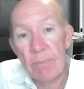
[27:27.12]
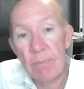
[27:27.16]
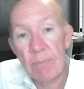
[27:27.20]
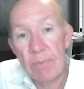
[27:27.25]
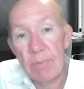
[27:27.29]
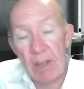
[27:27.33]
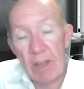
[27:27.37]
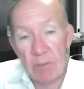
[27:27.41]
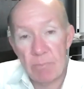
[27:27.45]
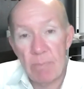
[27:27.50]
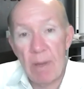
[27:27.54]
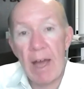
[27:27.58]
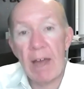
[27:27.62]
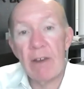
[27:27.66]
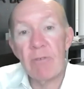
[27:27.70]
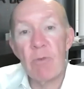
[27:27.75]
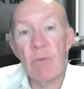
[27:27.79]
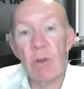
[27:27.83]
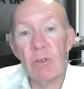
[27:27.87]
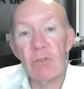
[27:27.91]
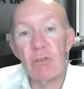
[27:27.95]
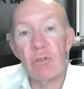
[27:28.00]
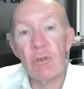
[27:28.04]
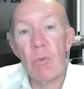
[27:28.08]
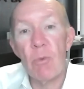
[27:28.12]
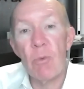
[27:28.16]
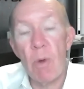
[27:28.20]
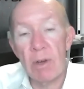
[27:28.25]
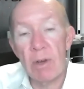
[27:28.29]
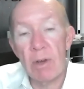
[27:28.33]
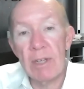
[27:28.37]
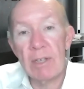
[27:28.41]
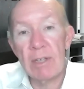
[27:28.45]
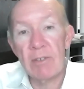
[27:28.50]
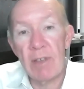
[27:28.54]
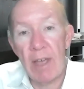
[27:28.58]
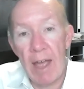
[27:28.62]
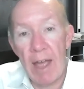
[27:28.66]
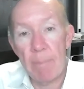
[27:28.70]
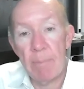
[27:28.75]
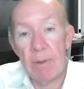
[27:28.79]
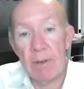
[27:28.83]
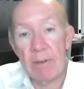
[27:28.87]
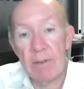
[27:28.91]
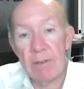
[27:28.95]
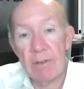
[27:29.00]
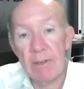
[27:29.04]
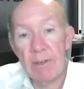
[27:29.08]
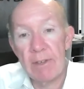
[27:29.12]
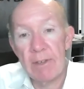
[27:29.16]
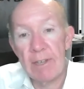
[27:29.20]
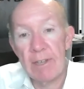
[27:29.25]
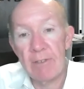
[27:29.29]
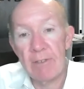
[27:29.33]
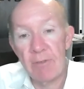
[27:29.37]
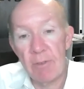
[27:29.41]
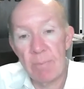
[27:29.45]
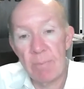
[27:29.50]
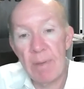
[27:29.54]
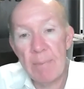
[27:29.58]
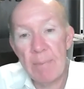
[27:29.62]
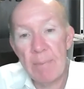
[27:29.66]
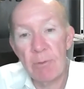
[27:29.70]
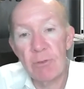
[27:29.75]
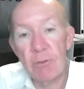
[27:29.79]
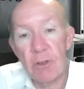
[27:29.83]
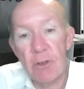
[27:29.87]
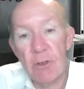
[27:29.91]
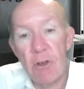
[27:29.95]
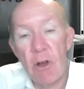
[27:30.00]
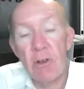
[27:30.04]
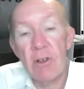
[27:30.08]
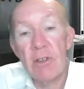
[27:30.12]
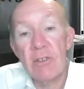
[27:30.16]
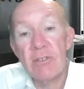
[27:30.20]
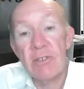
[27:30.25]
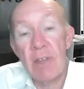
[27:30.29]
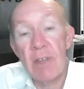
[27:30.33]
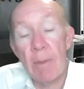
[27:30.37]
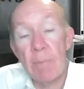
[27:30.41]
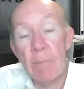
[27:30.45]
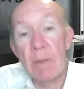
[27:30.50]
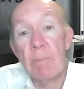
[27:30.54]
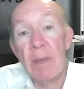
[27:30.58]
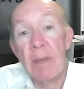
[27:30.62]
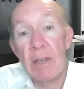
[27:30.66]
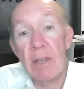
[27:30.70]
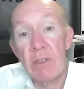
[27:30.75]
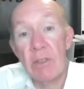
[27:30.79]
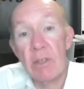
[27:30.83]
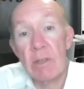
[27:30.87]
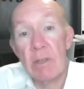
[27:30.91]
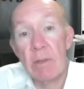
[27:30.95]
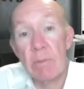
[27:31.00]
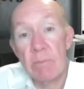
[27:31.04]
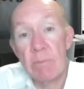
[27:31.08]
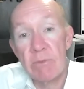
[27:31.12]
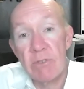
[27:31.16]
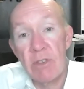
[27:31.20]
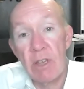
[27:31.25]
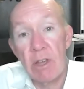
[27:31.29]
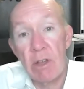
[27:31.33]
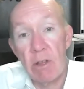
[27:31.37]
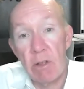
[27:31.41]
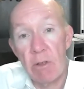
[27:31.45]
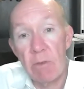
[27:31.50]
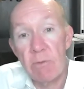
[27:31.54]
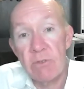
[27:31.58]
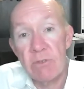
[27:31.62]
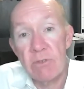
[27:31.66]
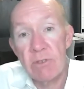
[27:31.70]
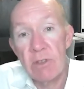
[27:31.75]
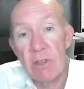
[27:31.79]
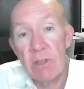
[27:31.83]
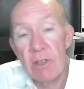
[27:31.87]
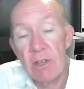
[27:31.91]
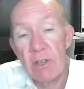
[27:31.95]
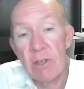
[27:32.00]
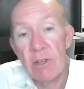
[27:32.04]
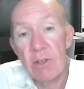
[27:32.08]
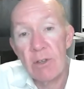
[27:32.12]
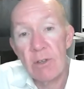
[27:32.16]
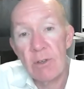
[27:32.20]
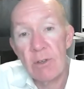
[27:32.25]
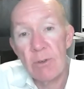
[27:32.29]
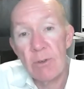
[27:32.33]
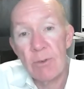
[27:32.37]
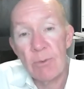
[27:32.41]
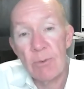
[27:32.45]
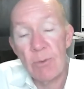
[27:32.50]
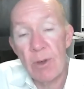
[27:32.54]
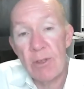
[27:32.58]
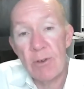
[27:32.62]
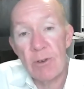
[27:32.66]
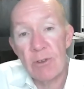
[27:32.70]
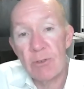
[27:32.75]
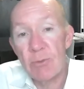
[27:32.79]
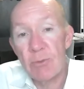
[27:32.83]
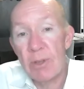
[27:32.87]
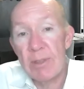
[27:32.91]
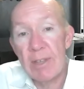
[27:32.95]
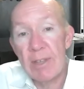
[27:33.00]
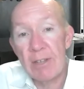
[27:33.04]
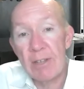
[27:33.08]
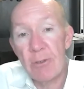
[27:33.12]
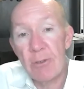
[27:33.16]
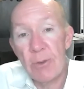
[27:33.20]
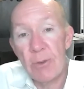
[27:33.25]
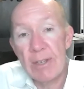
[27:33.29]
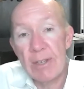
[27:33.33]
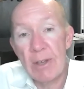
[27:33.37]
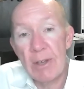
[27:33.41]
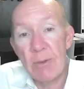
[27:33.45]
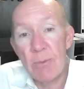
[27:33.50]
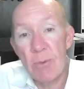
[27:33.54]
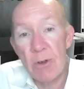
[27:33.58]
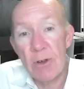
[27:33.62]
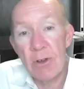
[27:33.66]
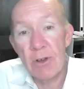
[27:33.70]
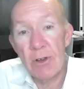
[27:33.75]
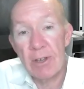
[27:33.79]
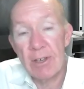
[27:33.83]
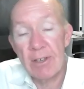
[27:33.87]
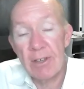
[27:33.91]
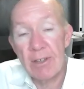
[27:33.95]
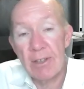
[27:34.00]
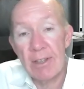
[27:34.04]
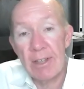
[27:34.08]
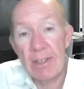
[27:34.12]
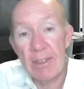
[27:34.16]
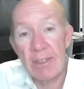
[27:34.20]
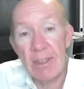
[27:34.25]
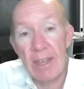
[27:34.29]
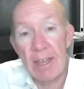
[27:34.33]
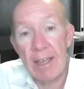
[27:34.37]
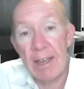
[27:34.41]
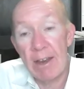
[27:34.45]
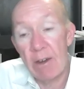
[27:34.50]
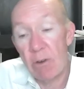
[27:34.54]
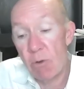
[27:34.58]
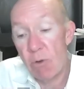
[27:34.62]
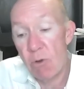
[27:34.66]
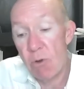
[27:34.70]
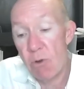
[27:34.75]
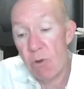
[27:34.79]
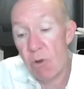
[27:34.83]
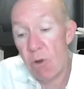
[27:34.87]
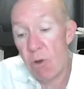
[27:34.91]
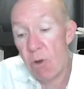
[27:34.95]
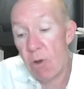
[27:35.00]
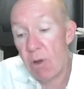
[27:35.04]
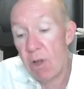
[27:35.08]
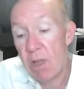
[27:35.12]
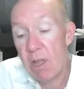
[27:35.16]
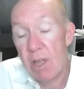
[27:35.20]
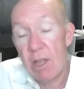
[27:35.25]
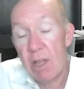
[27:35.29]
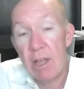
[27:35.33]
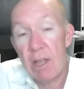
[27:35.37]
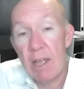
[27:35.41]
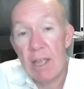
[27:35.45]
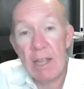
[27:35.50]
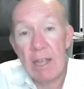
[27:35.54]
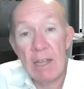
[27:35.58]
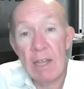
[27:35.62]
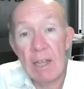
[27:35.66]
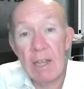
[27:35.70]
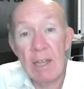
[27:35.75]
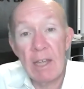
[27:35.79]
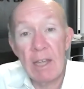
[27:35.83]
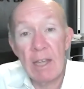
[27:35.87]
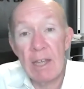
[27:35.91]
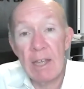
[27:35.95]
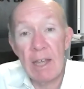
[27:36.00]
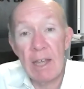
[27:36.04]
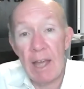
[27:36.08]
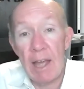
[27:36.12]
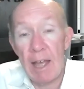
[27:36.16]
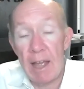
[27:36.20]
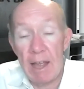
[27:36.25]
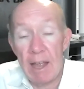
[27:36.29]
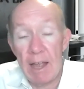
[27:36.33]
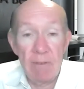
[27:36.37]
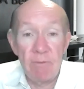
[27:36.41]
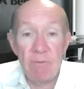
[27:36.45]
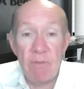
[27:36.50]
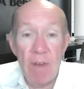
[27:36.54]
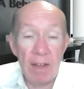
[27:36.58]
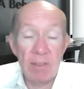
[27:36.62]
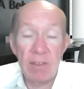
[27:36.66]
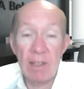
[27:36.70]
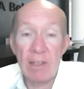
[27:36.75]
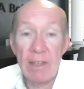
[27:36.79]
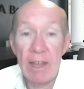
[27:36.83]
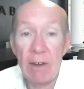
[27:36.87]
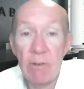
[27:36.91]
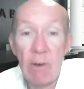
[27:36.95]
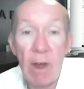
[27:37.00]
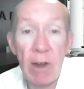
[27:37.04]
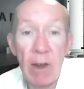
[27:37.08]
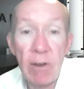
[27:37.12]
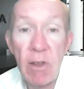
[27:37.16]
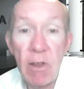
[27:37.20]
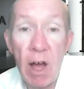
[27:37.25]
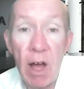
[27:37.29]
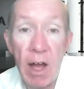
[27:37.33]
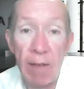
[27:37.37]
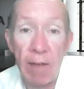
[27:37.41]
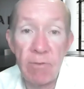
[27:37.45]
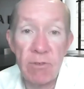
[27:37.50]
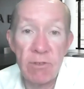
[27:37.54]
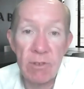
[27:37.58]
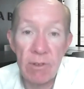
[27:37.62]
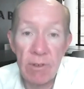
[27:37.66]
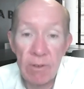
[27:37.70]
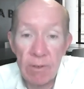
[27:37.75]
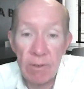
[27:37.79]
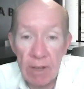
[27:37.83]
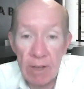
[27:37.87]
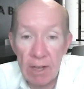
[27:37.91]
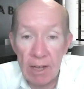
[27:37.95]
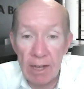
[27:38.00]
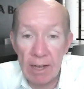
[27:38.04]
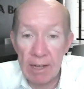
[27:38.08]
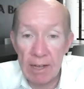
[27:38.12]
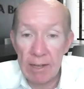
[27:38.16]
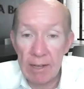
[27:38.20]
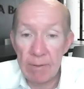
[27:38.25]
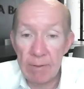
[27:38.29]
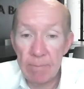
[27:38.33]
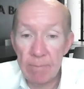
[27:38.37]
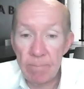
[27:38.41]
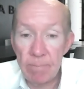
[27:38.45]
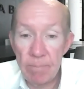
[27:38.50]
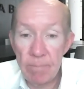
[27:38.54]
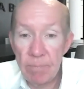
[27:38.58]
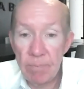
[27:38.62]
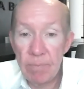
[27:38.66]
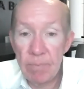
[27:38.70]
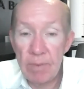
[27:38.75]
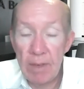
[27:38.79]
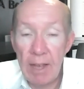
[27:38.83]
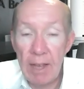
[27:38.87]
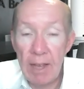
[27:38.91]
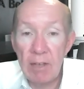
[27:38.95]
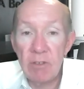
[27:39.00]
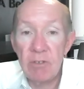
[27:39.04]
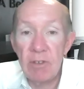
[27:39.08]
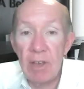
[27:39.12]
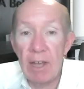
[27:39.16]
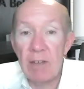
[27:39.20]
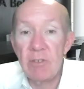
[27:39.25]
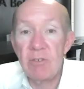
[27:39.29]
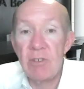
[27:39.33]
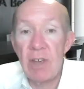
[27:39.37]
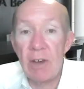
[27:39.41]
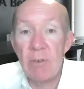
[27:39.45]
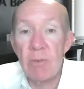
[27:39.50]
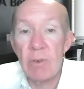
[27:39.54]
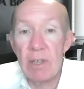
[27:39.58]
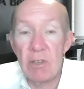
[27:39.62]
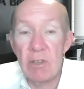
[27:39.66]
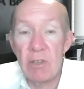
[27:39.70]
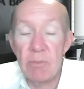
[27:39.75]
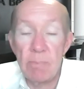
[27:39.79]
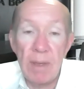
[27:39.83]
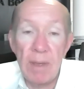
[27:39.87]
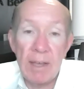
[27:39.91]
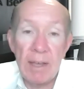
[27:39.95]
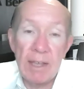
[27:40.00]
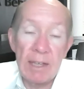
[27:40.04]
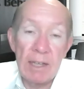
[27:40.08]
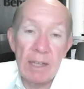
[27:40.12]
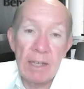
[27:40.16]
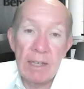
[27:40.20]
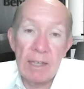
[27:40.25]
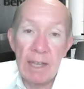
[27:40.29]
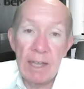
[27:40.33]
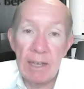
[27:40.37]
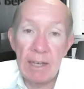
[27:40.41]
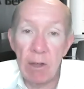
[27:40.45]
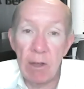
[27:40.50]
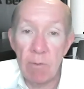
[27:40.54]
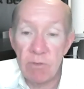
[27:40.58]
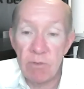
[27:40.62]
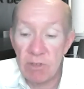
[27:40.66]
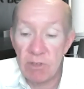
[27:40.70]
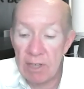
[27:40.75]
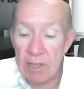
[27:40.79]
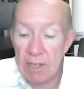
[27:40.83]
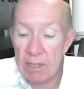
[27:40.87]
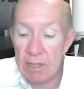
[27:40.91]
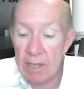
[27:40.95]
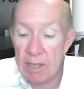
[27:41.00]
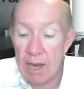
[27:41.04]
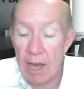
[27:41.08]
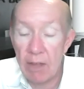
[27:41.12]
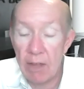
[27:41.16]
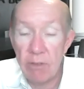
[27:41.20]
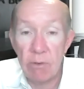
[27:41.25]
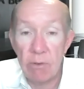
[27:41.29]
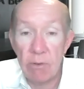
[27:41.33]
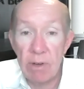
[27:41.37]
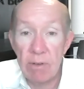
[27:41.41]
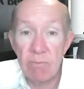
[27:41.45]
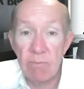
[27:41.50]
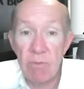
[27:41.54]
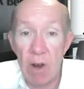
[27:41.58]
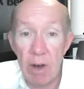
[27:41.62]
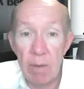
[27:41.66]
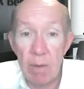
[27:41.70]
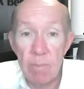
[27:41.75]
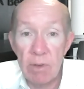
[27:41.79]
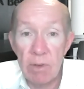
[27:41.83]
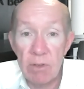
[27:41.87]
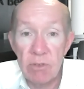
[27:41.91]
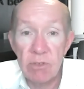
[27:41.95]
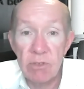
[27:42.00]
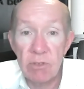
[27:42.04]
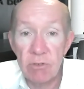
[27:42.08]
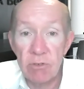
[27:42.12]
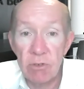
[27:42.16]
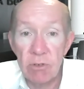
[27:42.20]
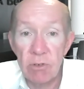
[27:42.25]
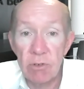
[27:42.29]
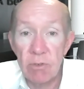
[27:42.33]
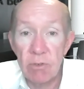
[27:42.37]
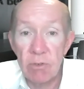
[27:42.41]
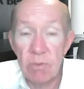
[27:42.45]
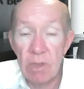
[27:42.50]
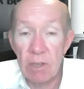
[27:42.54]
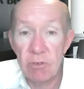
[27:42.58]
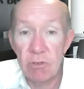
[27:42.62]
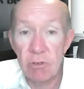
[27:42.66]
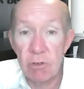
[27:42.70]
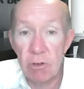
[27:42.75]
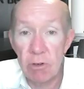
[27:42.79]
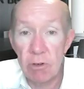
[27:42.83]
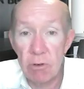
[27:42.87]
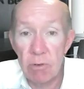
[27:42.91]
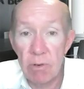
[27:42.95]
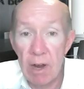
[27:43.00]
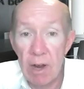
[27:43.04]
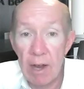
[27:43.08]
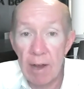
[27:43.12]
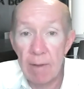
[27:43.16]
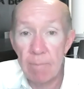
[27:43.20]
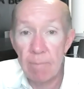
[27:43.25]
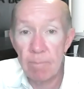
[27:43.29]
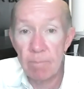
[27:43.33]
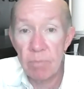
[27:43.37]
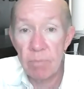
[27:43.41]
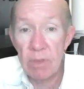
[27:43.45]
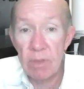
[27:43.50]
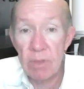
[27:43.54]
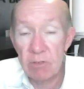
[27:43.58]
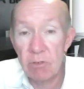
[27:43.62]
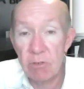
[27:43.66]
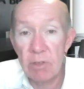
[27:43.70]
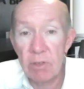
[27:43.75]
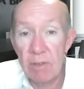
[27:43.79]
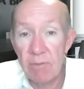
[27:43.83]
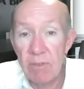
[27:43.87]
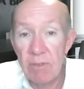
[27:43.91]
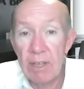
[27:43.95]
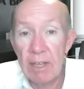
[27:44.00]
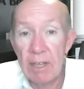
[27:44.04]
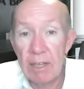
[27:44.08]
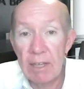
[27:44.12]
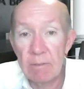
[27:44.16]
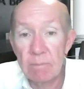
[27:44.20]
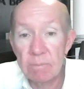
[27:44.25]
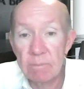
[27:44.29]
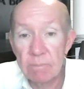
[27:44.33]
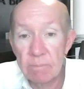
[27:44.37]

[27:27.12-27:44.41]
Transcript: That's part of what you're wanting to happen is for people to conquer something bigger than themselves, whether it's when they're doing their work there or in, in fact in their own lives. Um, yeah. And, and generally speaking, and then obviously in the other environments that you're that you're um, that you're living in.